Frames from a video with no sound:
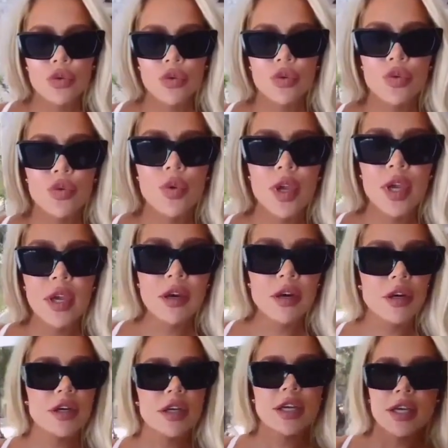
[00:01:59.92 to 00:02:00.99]
with hugely
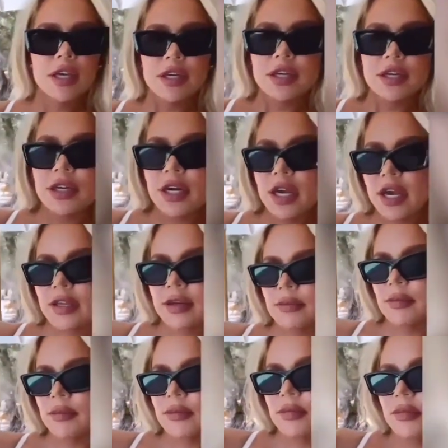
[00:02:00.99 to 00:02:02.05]
bringing out new
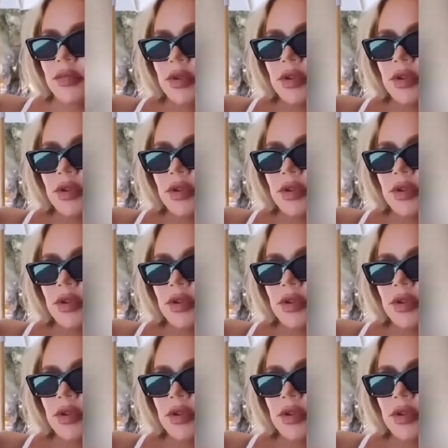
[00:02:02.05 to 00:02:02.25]
Satisfied